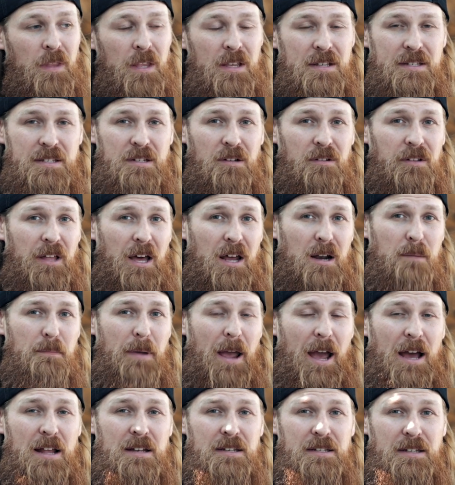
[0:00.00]
still not a
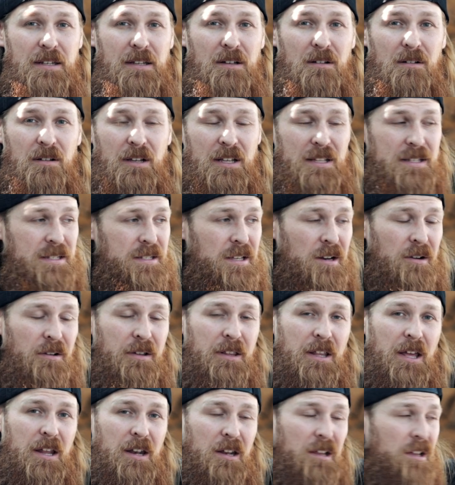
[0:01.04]
bad deal,
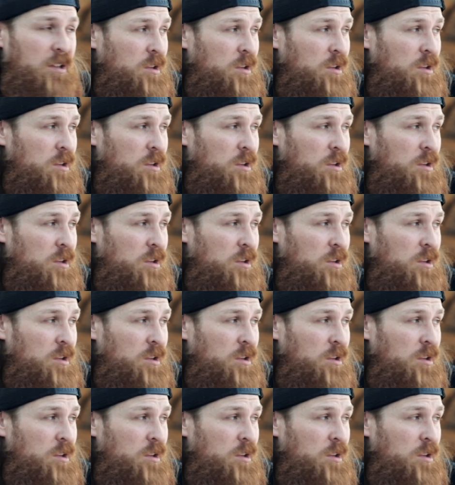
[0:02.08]
considering that